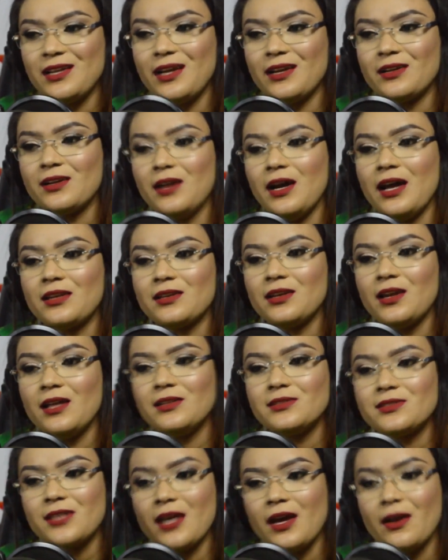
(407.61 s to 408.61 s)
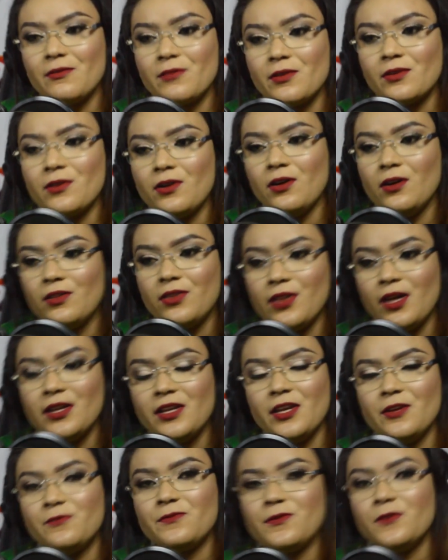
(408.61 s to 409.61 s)
like Atlanta
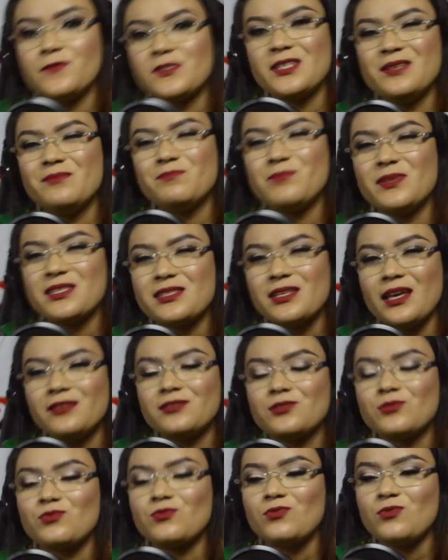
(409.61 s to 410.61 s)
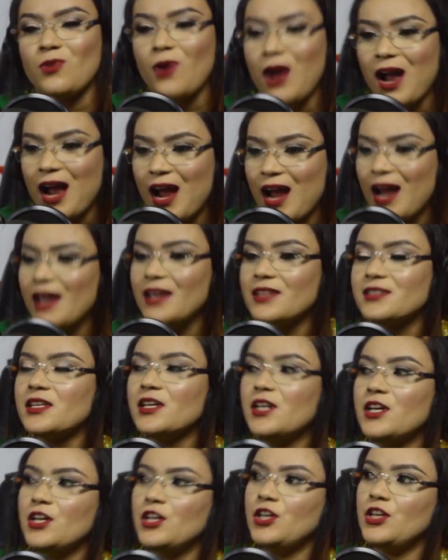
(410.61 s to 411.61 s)
recorded a 15% rise
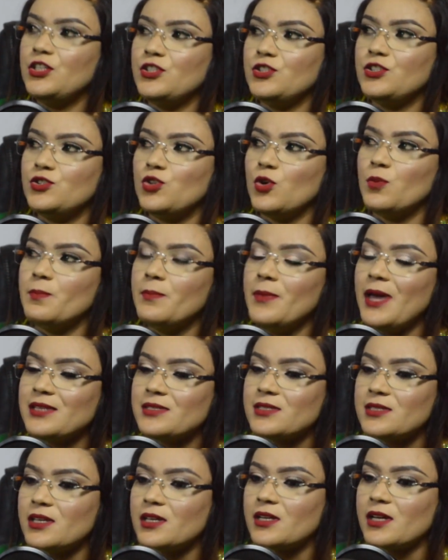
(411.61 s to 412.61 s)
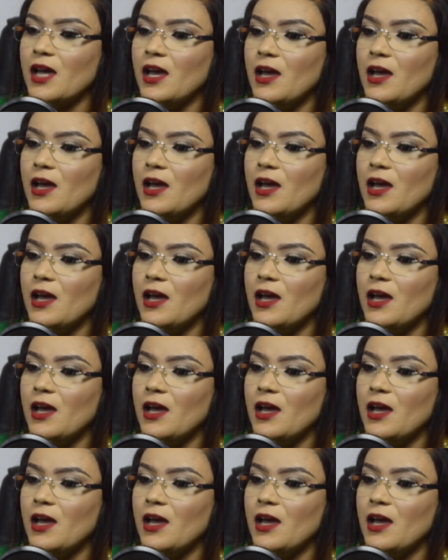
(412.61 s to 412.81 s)
in domestic